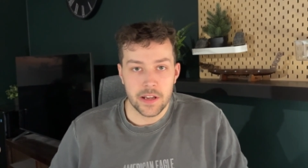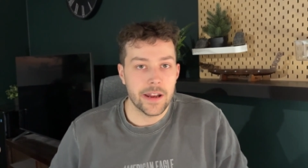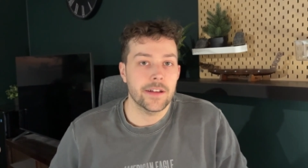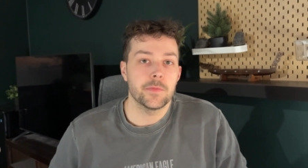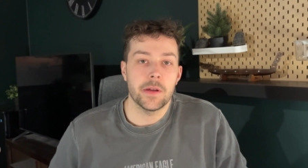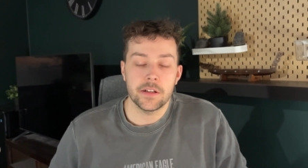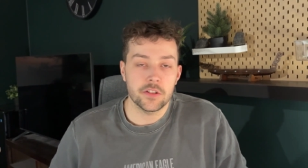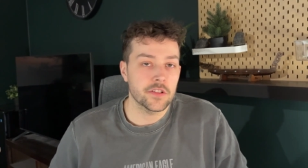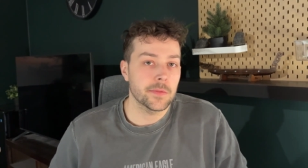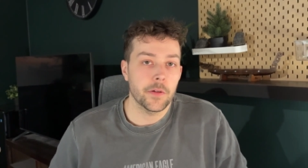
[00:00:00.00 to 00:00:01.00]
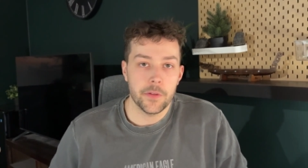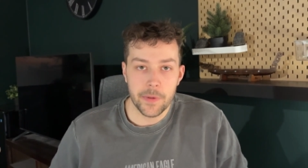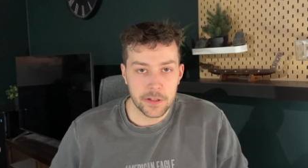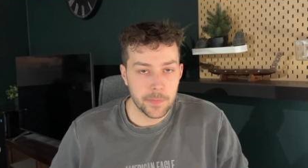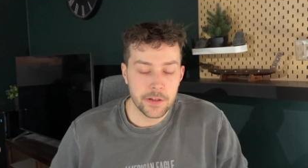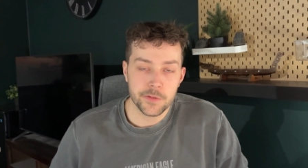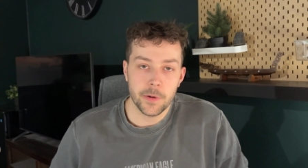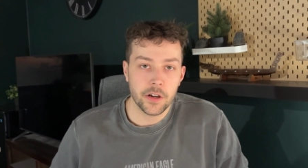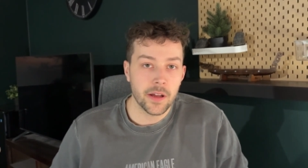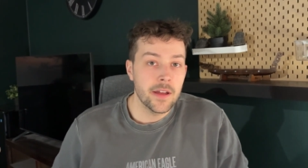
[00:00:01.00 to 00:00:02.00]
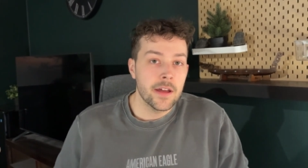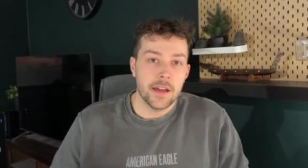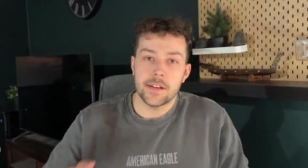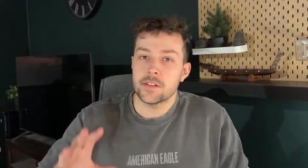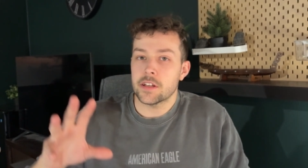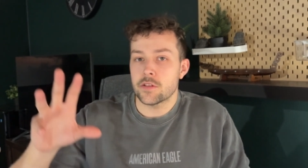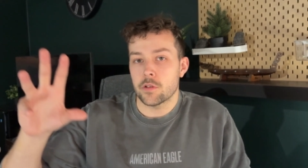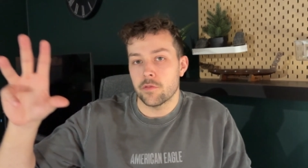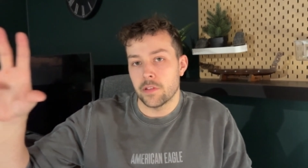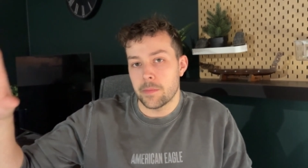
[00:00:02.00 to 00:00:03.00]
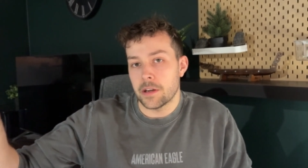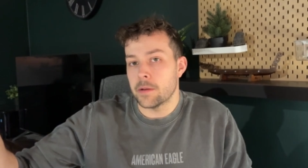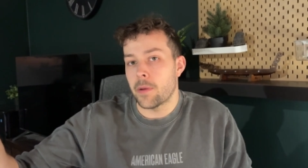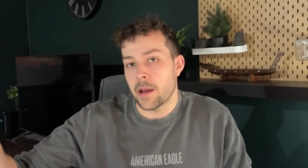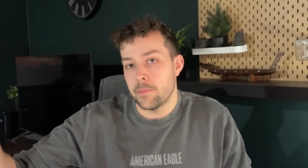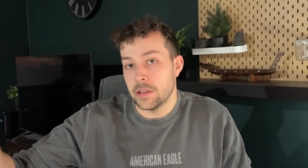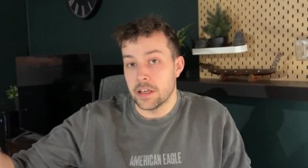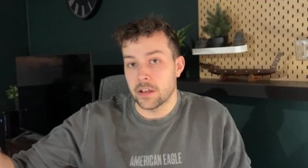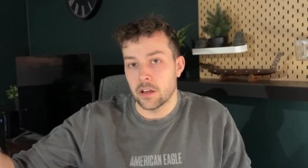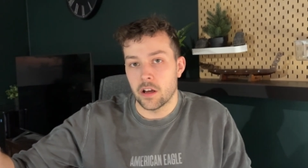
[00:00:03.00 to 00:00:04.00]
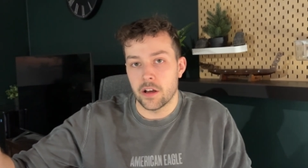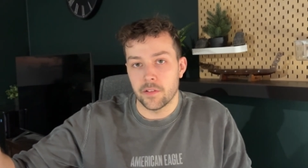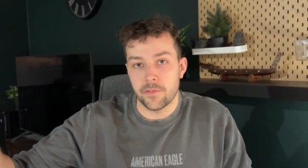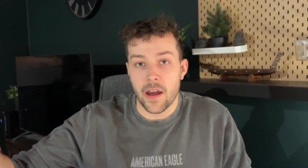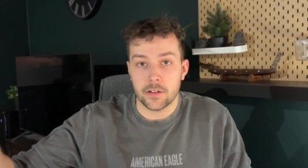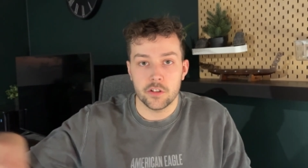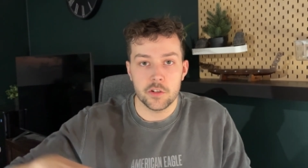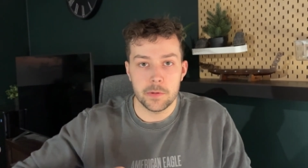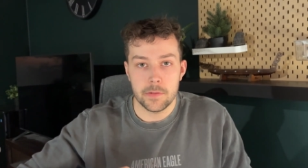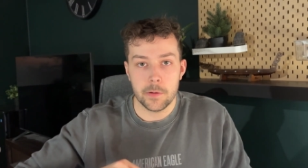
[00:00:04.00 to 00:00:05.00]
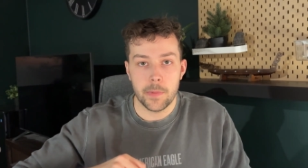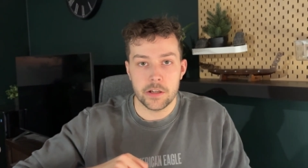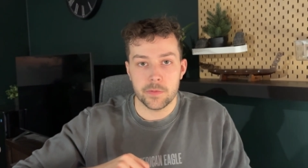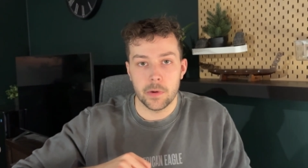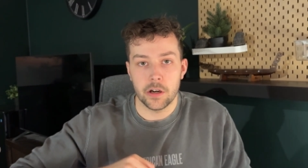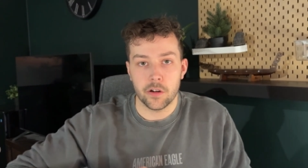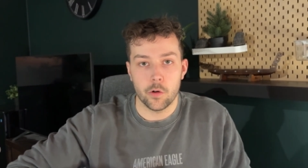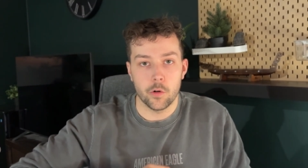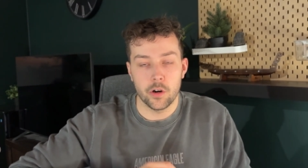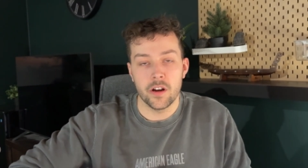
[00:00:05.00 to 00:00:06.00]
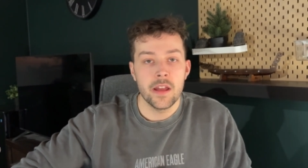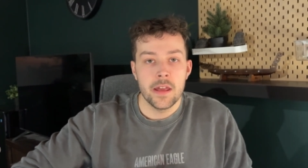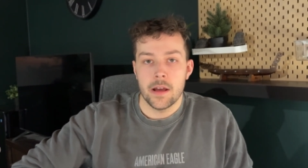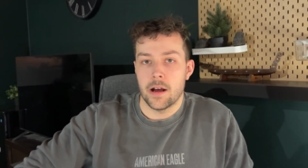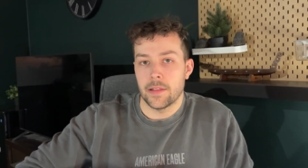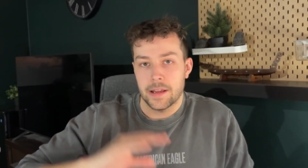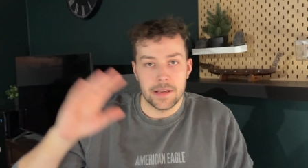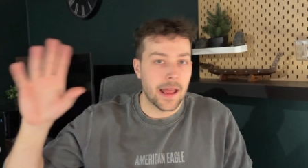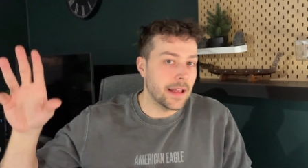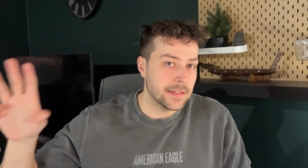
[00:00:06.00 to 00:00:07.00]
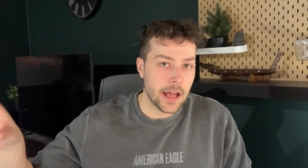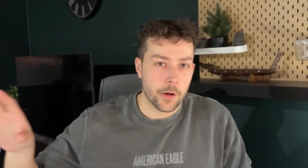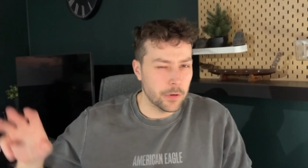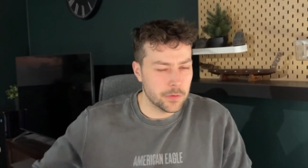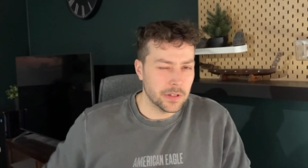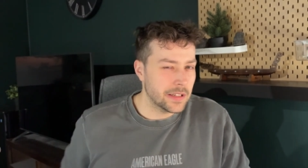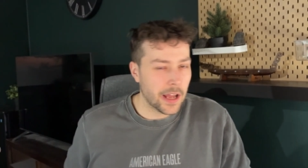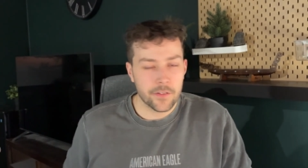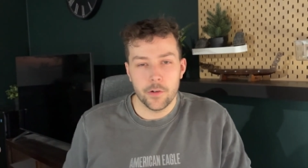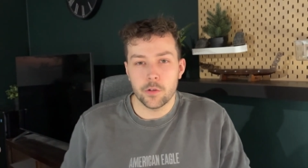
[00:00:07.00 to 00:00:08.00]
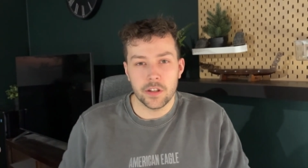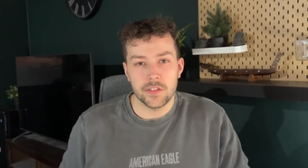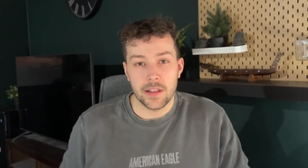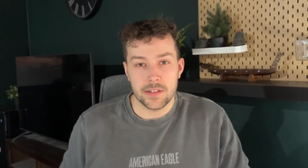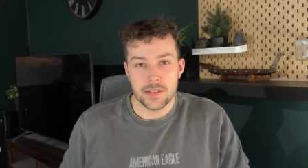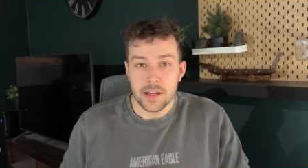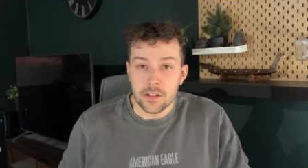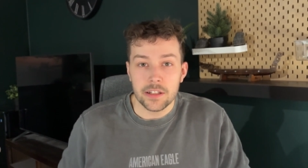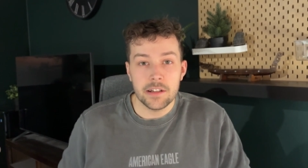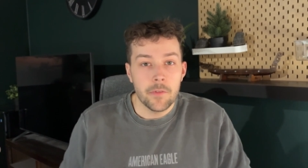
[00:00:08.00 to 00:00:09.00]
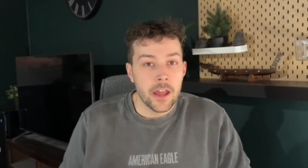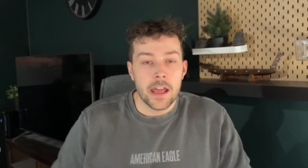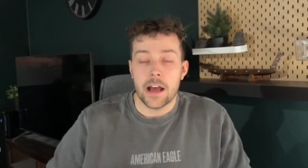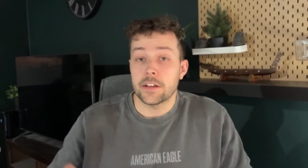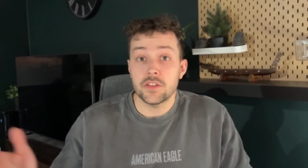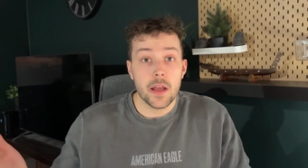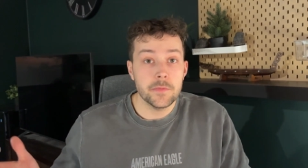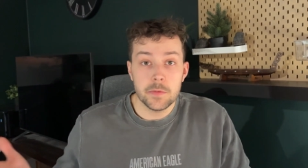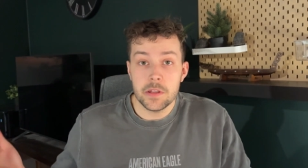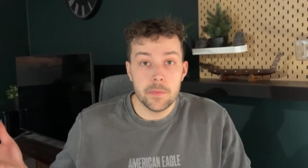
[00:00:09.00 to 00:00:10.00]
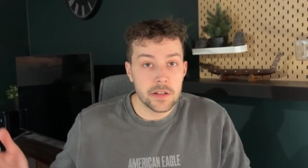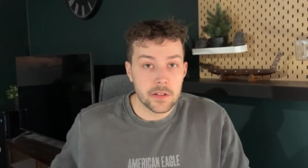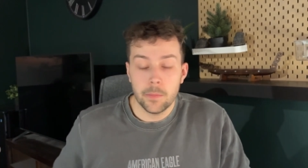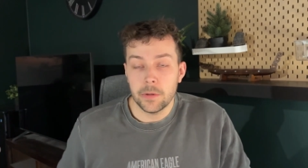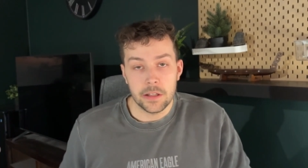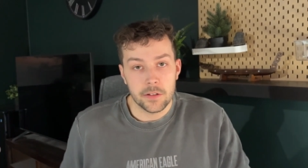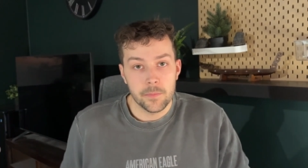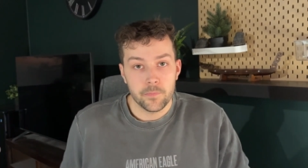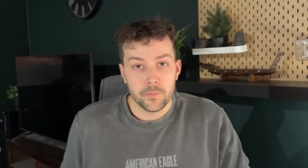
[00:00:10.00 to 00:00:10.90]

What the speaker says: It has been just about the best benchmark. It doesn't get sort of limited by being a factor-specific benchmark or like a NASDAQ where it's really tech-focused necessarily. It just happens to be the biggest companies.